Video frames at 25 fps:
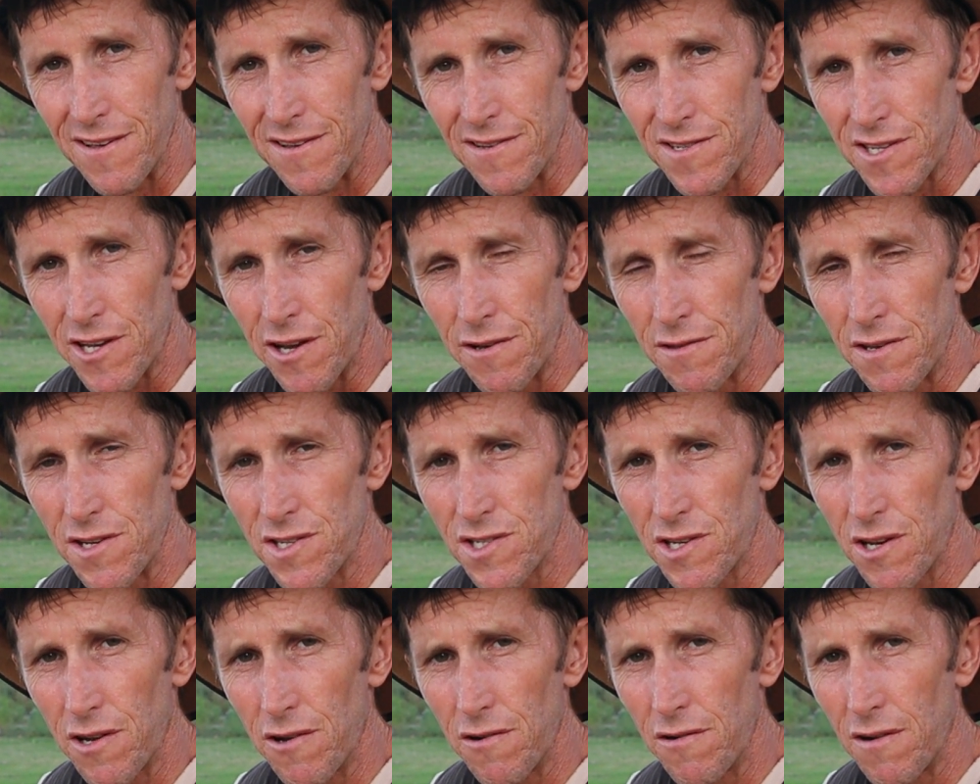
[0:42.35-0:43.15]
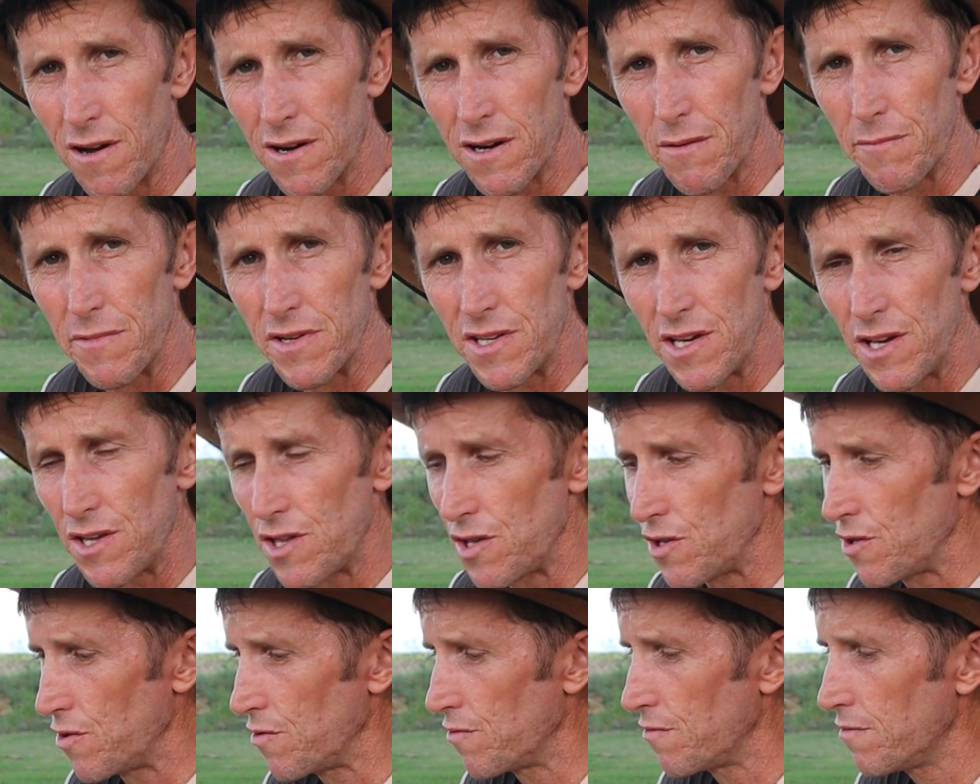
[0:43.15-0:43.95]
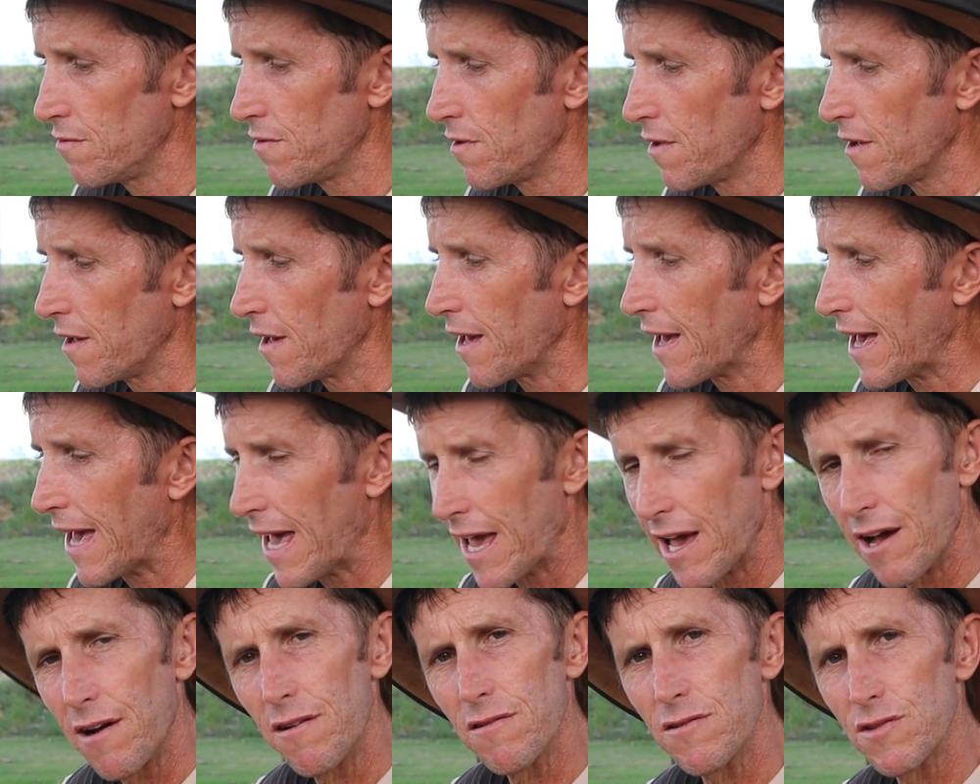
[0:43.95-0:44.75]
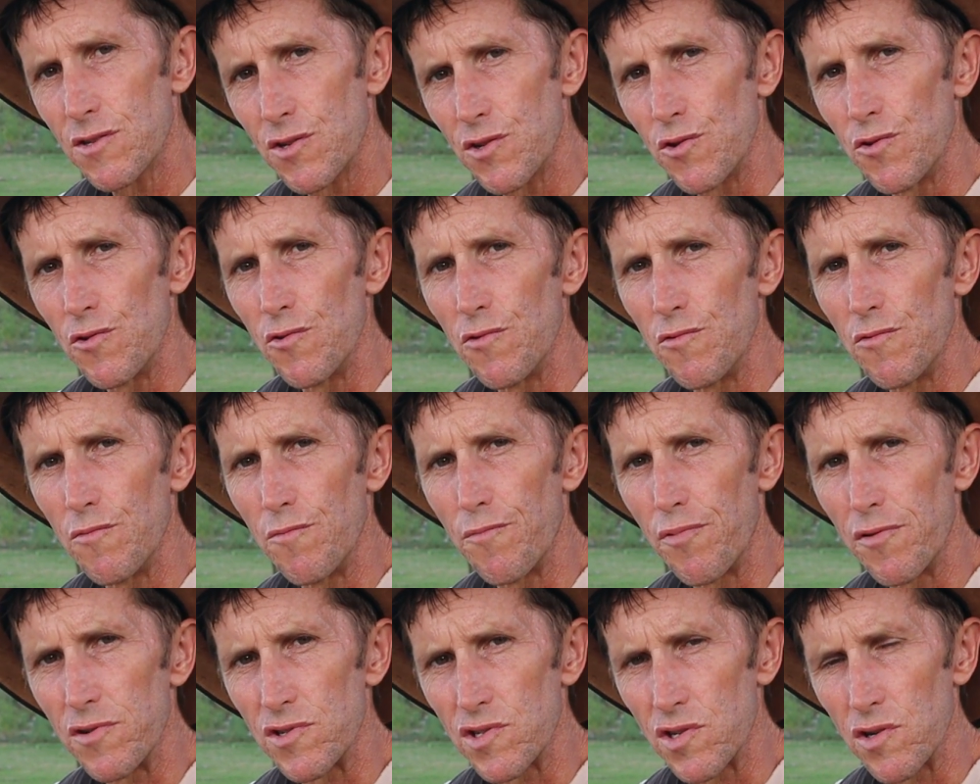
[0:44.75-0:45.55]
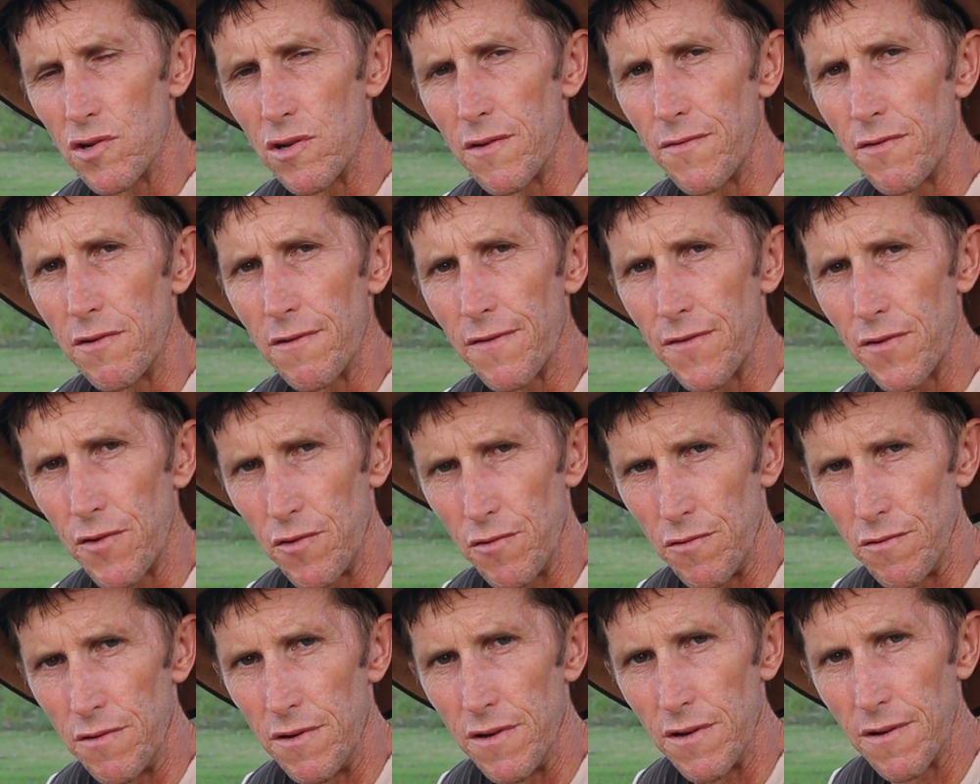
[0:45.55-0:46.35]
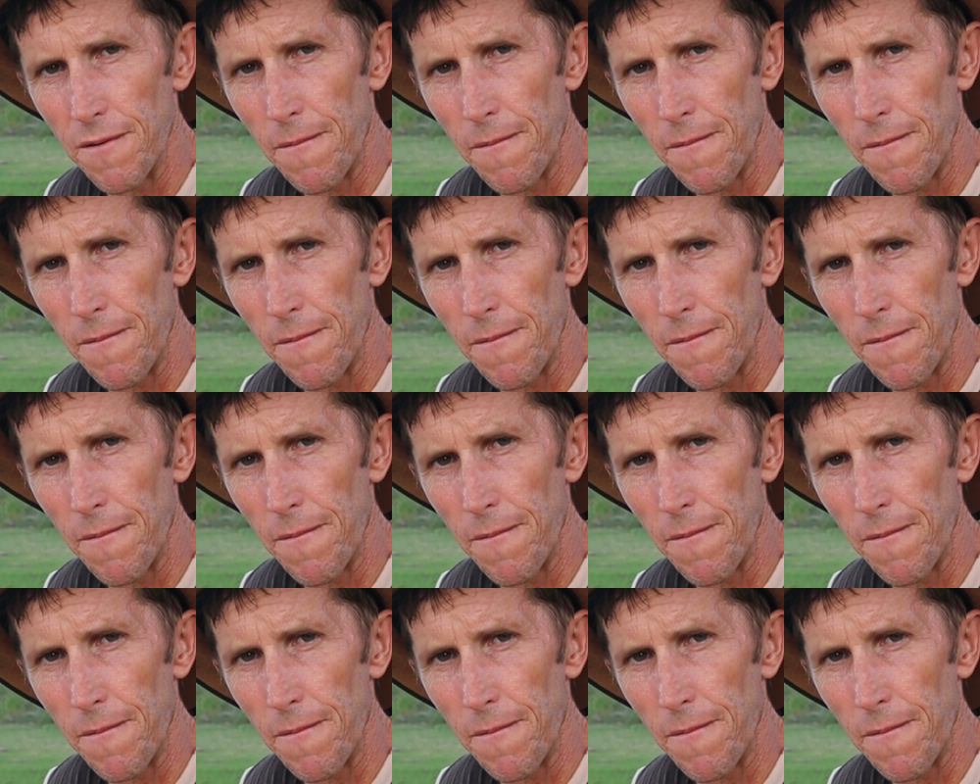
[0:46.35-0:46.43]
So in this show I'm going to be teaching you how to preserve your food